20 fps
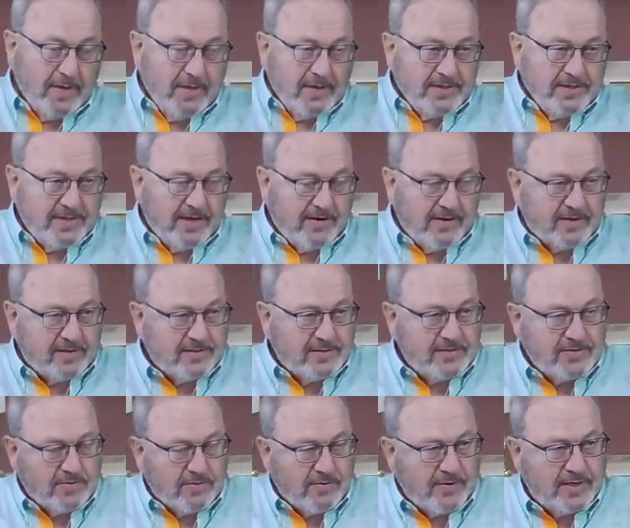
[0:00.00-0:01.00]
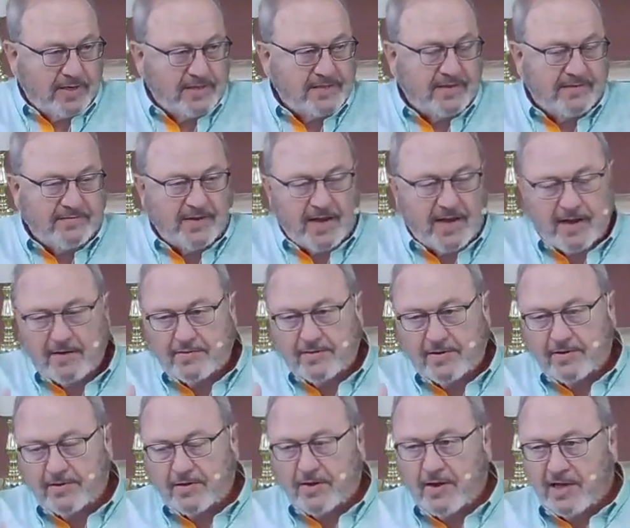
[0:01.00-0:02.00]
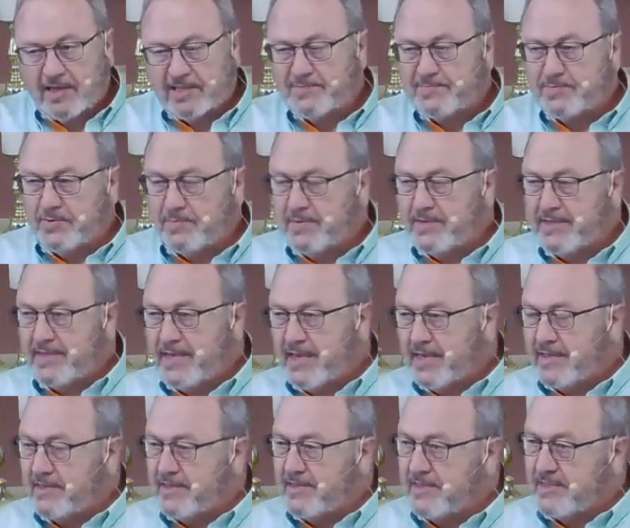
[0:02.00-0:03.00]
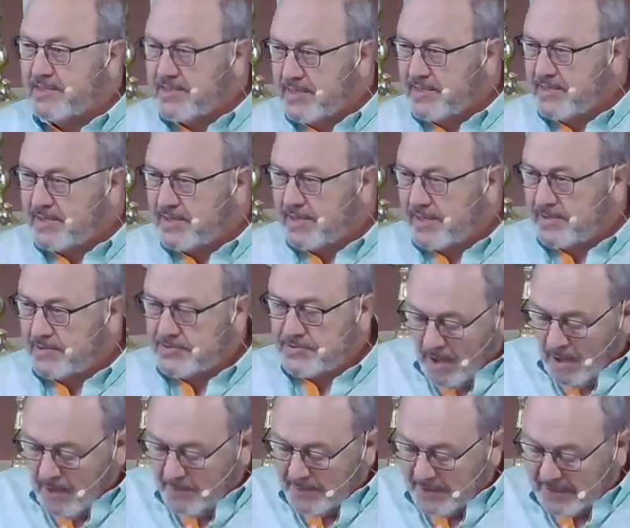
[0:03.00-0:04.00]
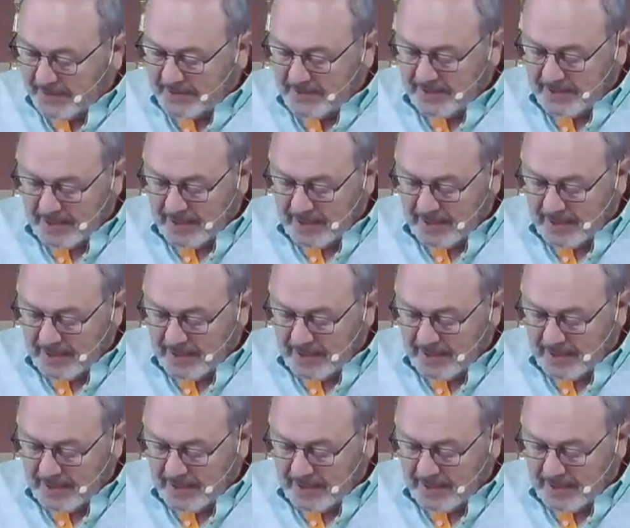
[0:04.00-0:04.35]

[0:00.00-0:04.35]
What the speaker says: sharing the stories of how that the gospel had been taken to the Gentiles. But